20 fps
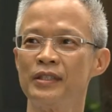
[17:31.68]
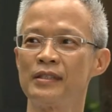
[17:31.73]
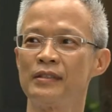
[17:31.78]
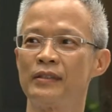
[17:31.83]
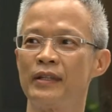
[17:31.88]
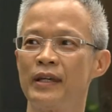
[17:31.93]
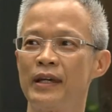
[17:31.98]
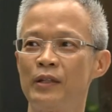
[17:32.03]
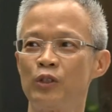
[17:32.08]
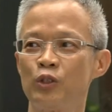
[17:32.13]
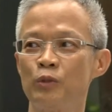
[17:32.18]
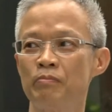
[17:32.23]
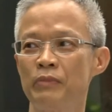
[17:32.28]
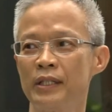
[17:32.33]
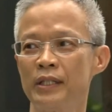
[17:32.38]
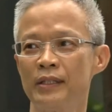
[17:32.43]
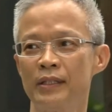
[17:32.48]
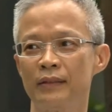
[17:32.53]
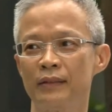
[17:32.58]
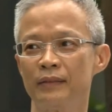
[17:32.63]
just there to
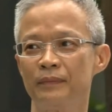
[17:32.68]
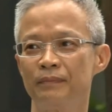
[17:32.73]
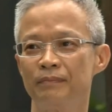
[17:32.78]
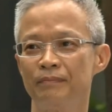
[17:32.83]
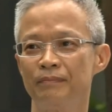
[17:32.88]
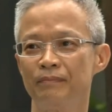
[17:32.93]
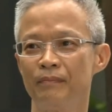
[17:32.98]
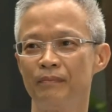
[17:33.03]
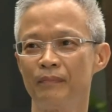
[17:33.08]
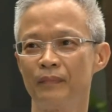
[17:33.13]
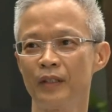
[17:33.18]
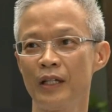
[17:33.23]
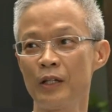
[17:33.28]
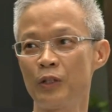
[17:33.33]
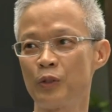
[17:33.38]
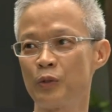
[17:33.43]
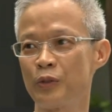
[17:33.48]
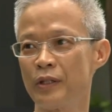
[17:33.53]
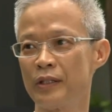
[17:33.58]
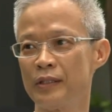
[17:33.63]
meet it
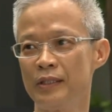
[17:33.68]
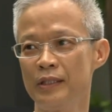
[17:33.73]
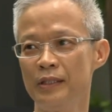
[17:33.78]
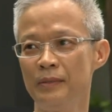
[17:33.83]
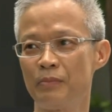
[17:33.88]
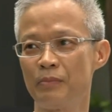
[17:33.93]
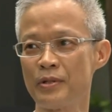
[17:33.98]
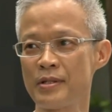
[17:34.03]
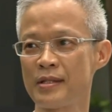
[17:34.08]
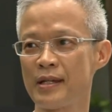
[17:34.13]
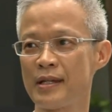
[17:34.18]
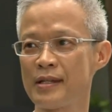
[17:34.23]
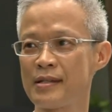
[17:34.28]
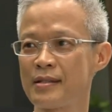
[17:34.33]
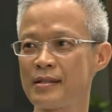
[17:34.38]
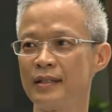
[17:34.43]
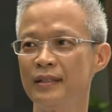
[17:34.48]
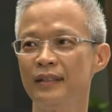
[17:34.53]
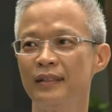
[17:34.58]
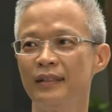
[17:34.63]
accurately, precisely,